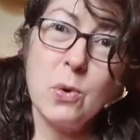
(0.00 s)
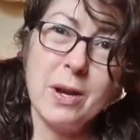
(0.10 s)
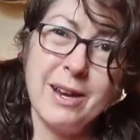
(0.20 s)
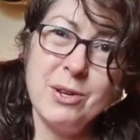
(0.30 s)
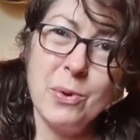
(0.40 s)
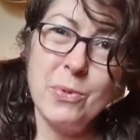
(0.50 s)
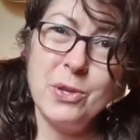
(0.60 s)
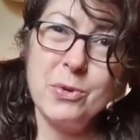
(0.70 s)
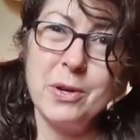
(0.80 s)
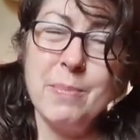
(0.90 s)
and I told the
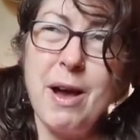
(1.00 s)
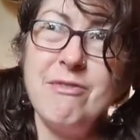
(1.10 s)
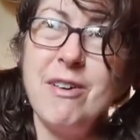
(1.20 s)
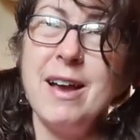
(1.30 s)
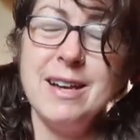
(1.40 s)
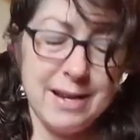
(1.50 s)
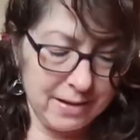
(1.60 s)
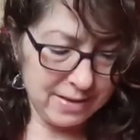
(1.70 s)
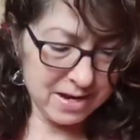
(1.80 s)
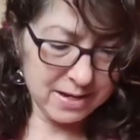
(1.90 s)
story about
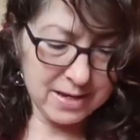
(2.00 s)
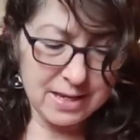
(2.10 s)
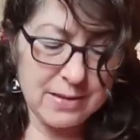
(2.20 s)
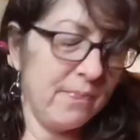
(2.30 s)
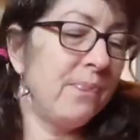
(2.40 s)
finding this